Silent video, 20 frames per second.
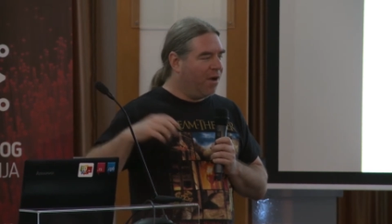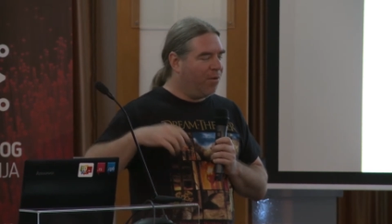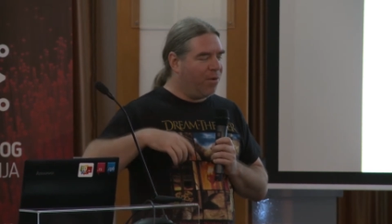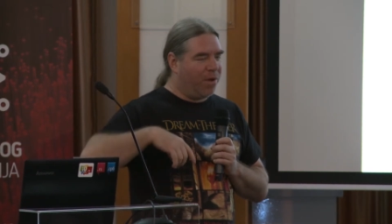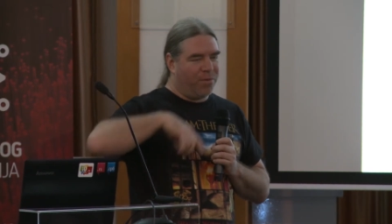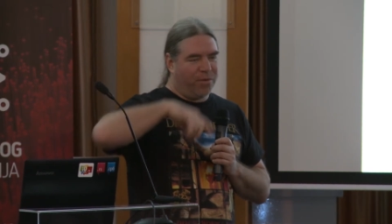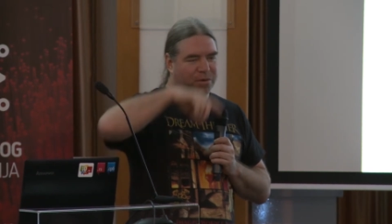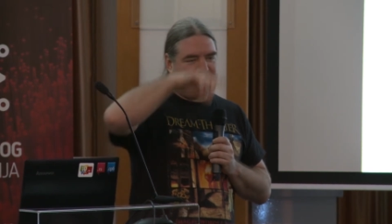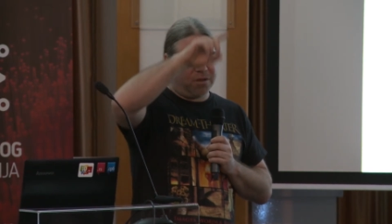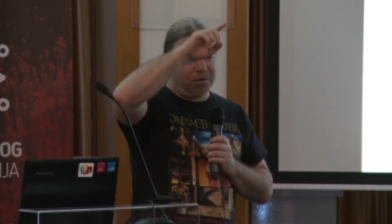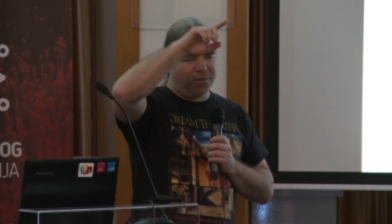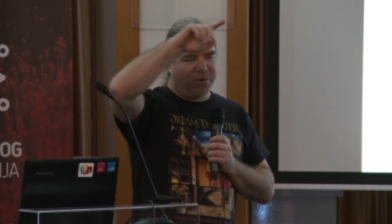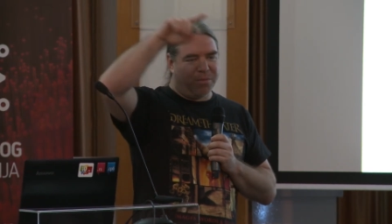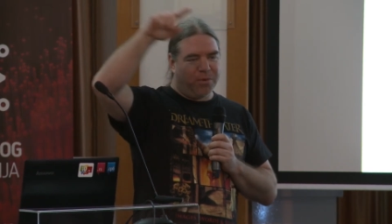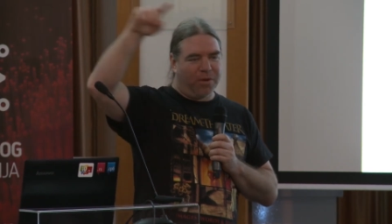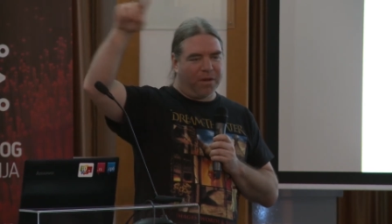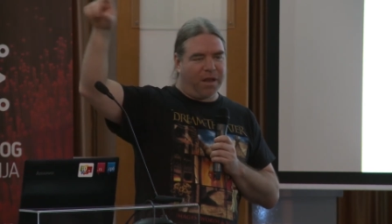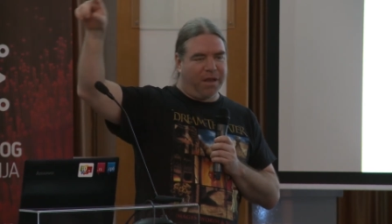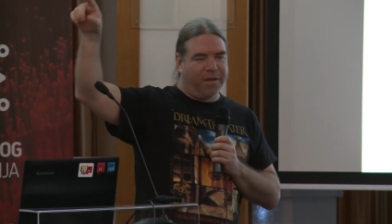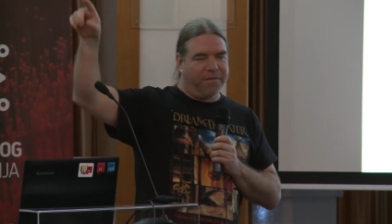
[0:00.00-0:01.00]
we
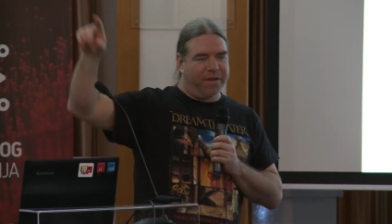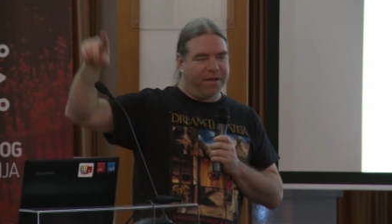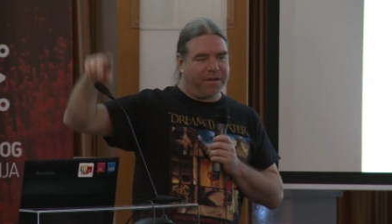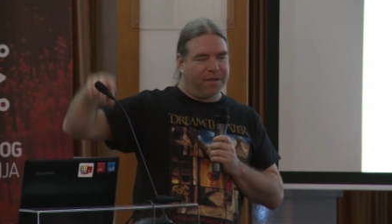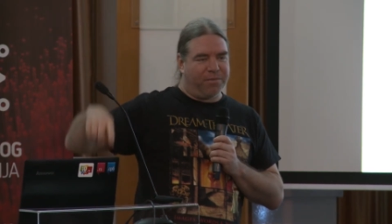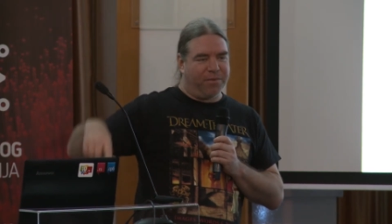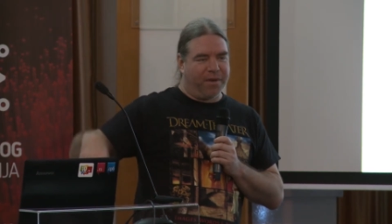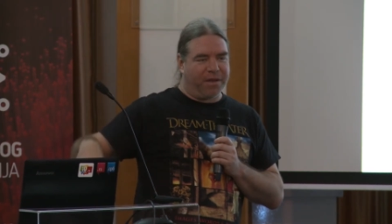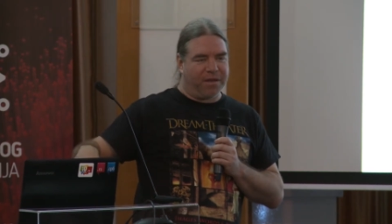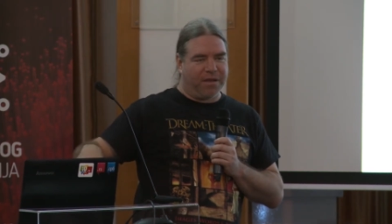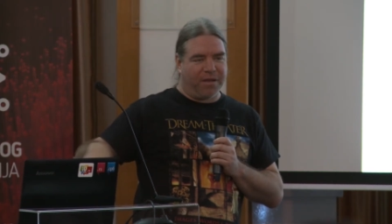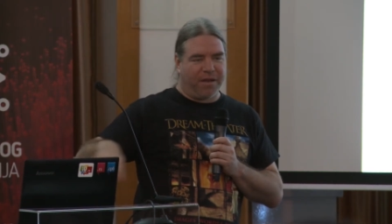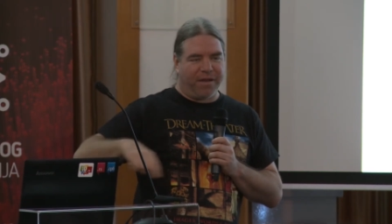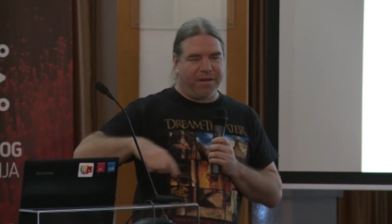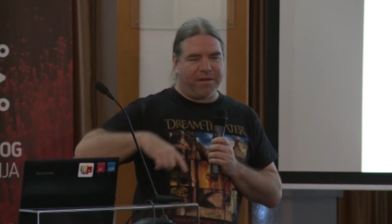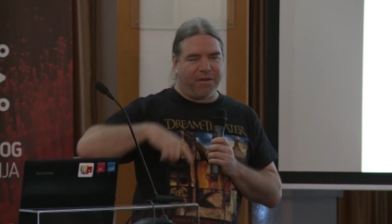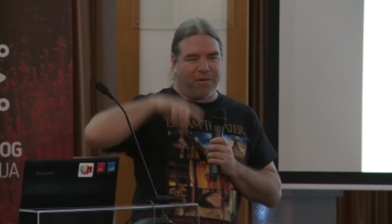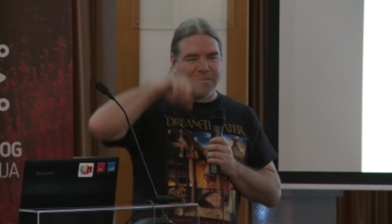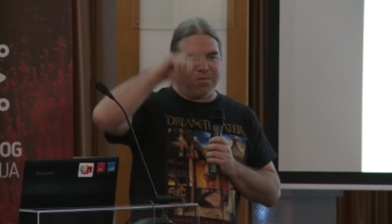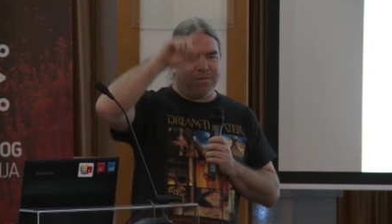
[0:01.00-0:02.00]
would leave it with
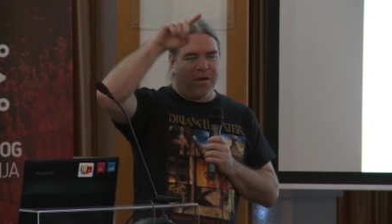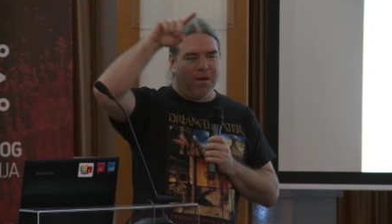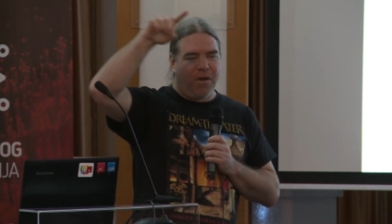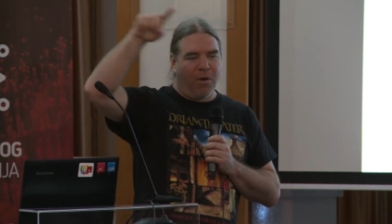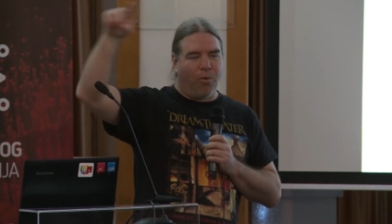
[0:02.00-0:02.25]
you know,